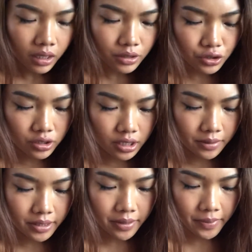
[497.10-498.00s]

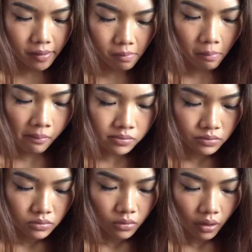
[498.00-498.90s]
Actually, yummy.
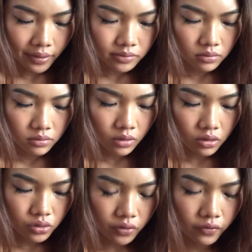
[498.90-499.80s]

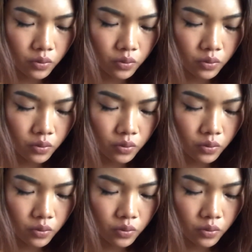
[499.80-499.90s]
So